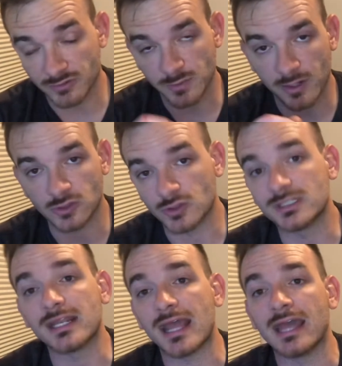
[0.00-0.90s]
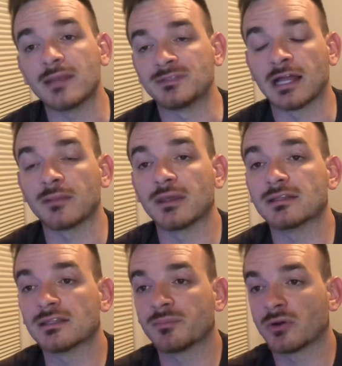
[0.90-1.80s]
manager did end up telling me
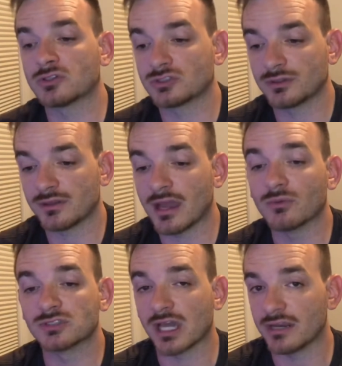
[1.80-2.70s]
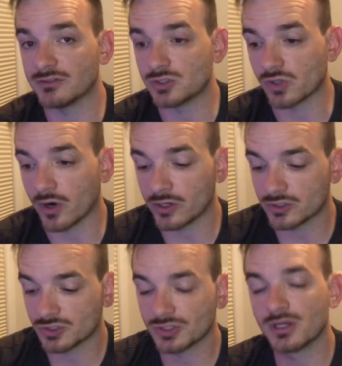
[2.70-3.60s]
that the person that was kind of in
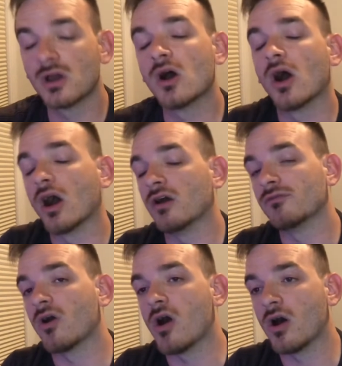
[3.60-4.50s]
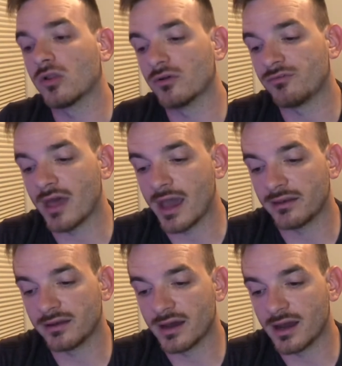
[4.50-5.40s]
charge of all of
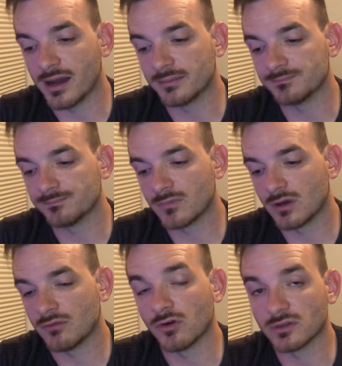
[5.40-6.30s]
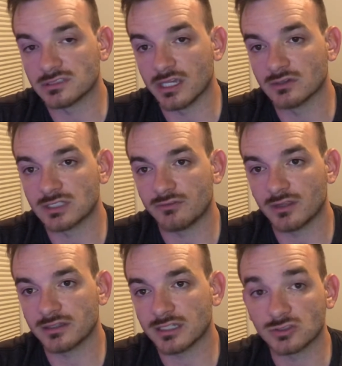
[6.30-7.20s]
that, of all the sales and everything
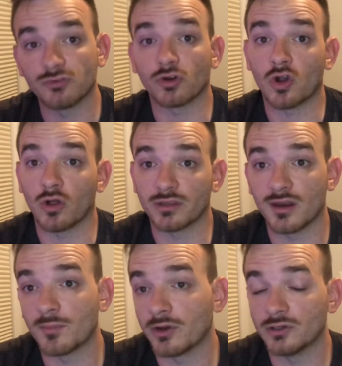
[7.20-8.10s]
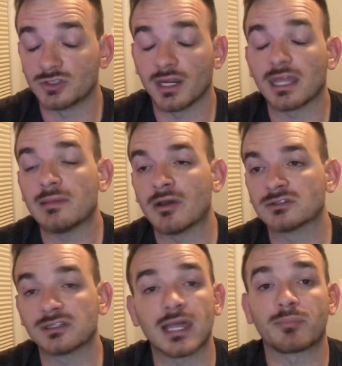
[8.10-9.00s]
like that, so if you're calling the number, you're sending
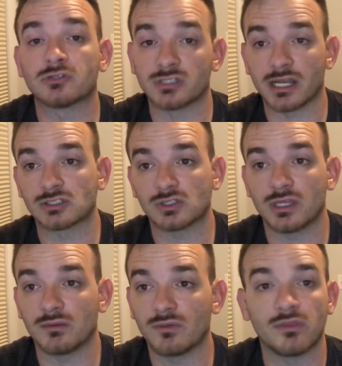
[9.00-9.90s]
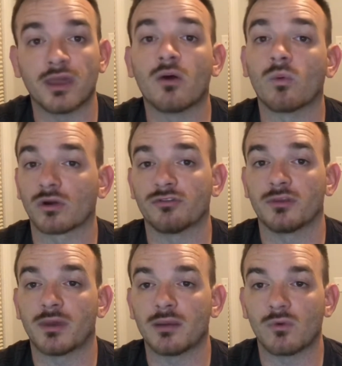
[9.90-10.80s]
emails, that person actually, they don't work for
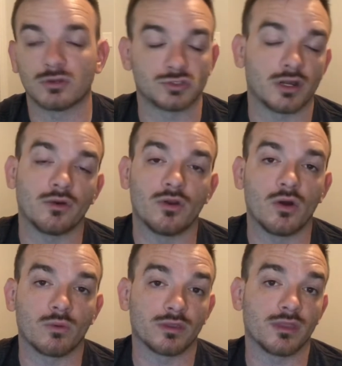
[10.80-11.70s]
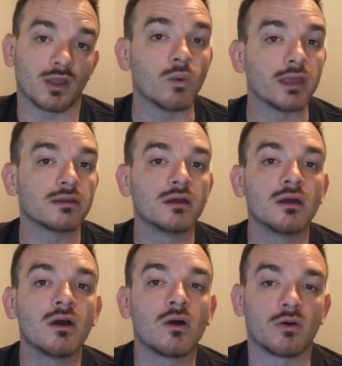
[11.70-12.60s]
them anymore. So I don't know whether they quit
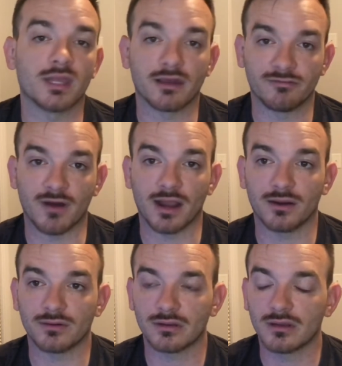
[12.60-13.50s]
or they got fired.